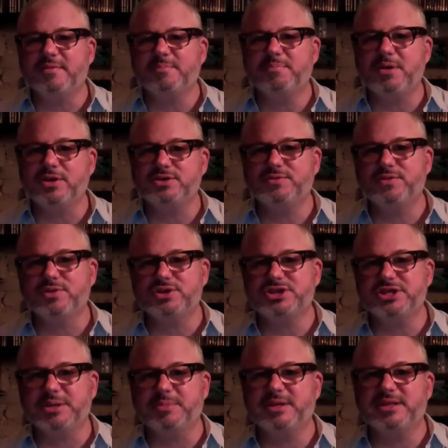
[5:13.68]

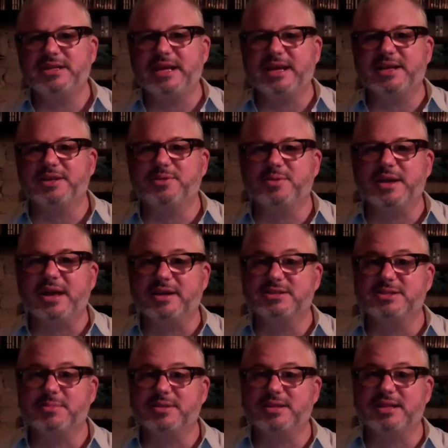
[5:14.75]
post-Fukushima, to take into account
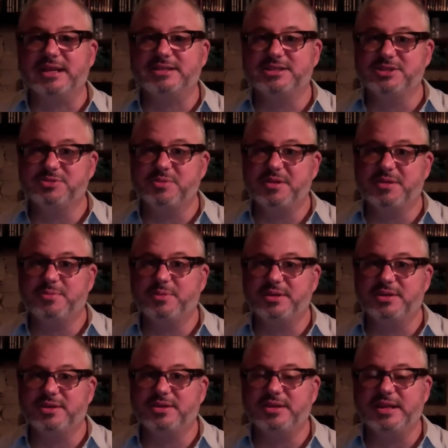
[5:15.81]
some of the lessons we
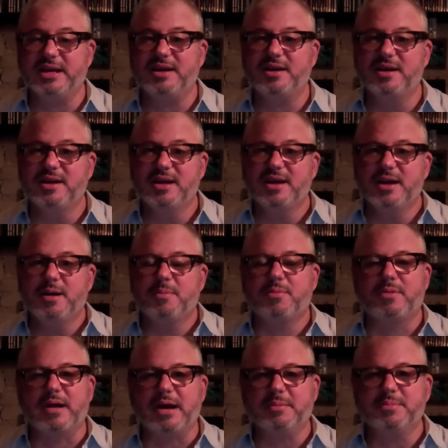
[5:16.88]
learned there.
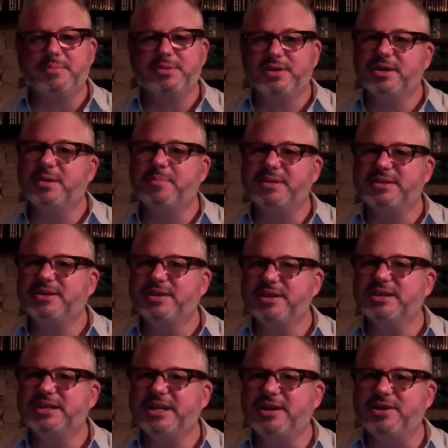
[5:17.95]
You're going
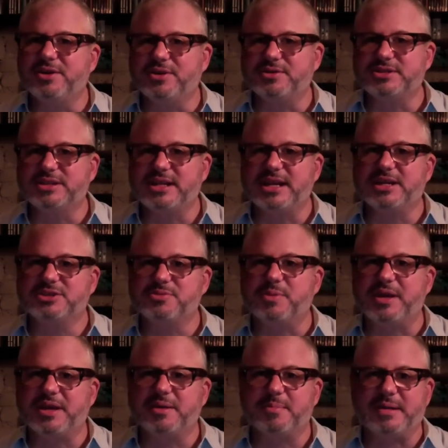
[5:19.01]
to hear news in the next
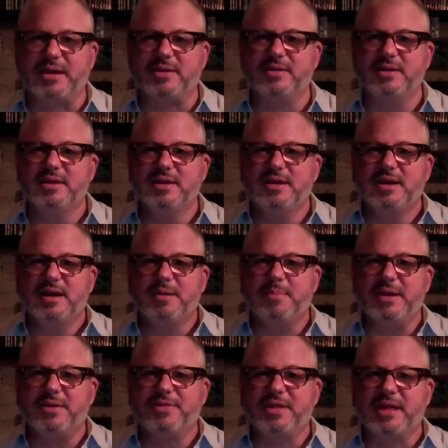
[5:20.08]
week about
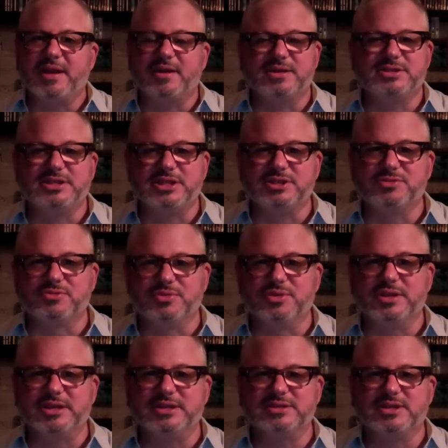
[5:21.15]
the NRC's
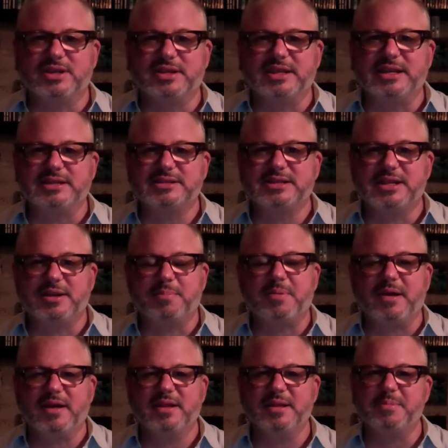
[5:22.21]
rulings on this. It'll
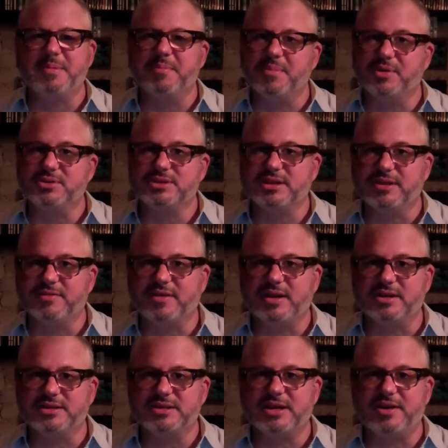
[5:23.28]
probably be mostly
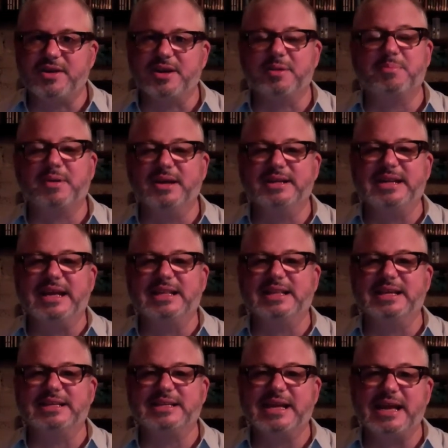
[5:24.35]
voluntary. It'll probably take
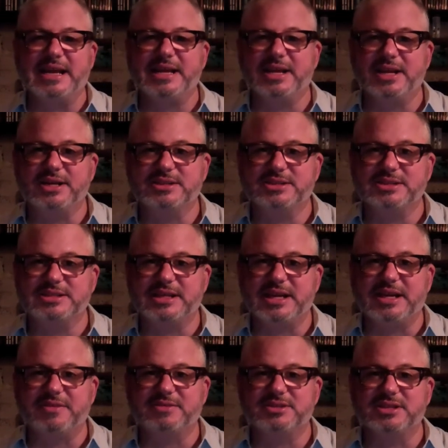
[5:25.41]
like 10 years to see
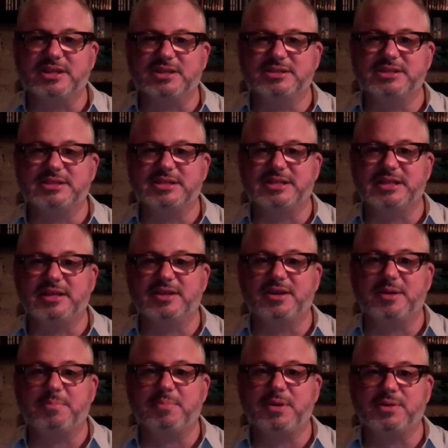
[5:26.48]
any results, as it did in
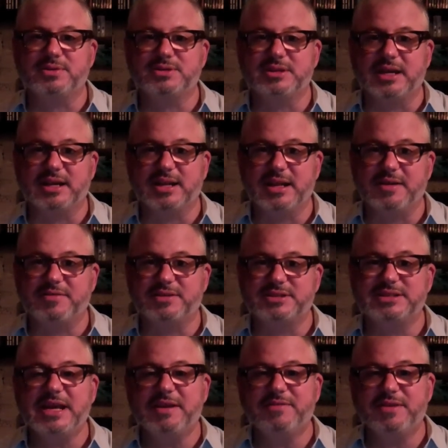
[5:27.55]
our post 9/11
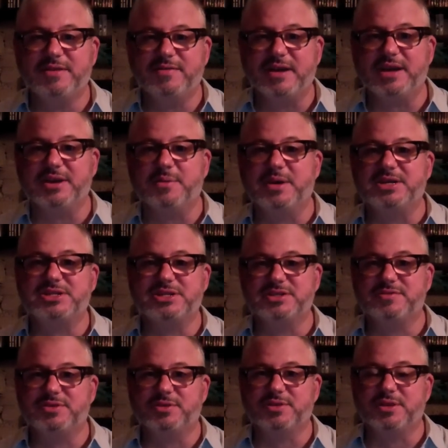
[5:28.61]
safety evaluations
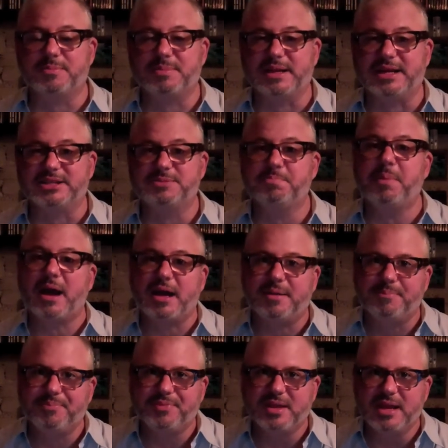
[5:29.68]
for nuclear plants. But
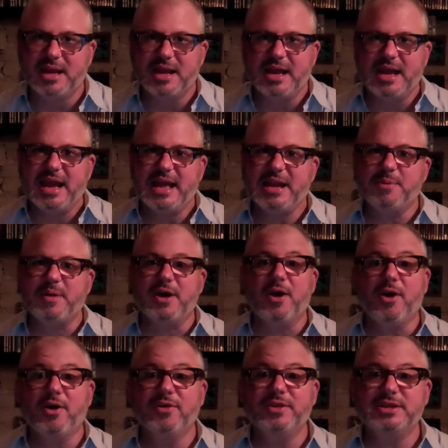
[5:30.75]
anyway,
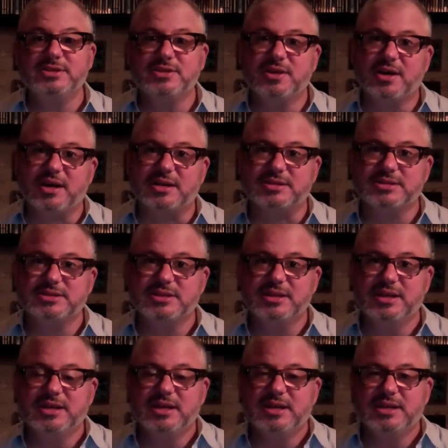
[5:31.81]
all these costs
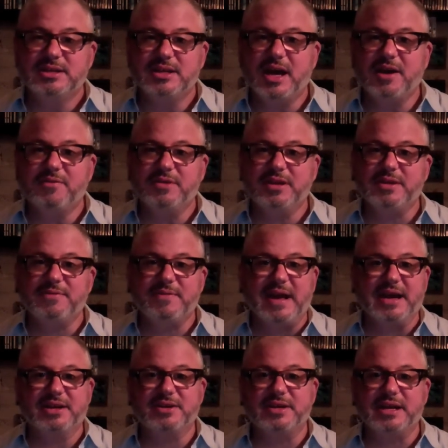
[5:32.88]
not really
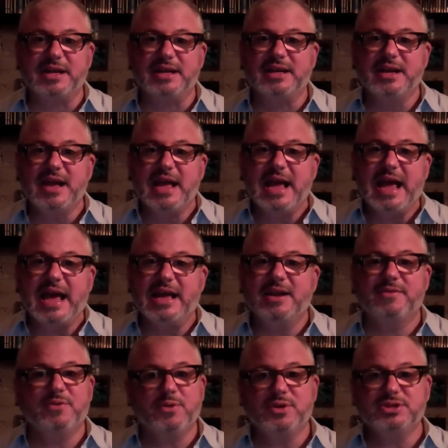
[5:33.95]
factored in, and
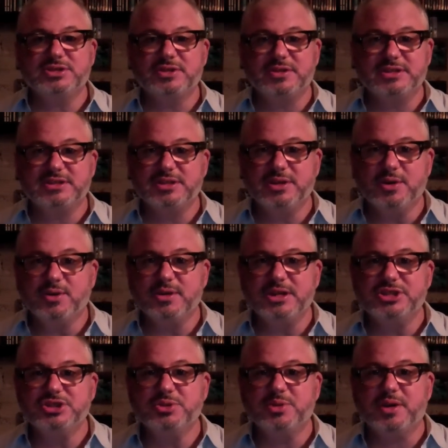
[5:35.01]
of course there is the whole
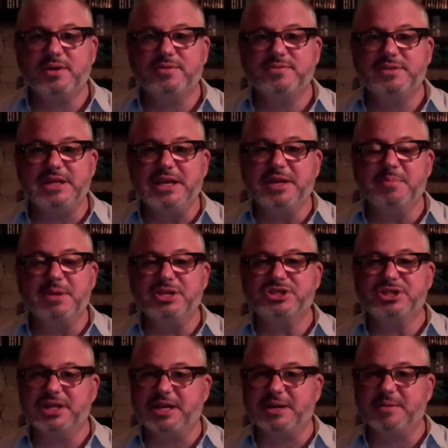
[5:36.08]
issue of
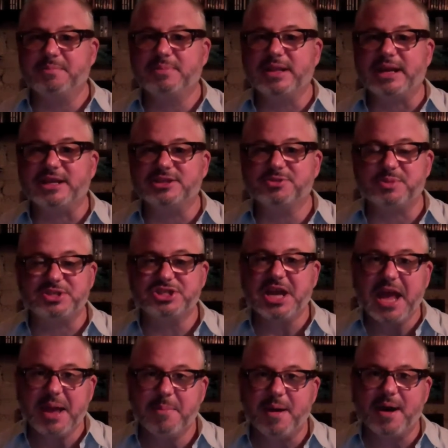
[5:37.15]
decommissioning plants, which
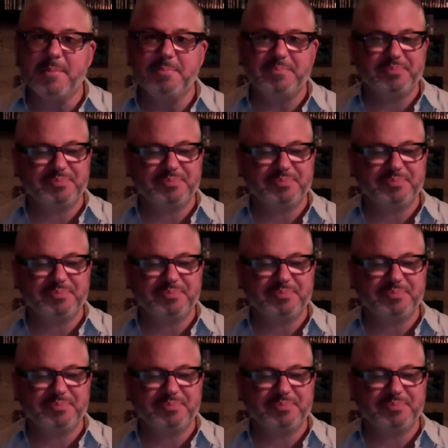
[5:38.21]
came up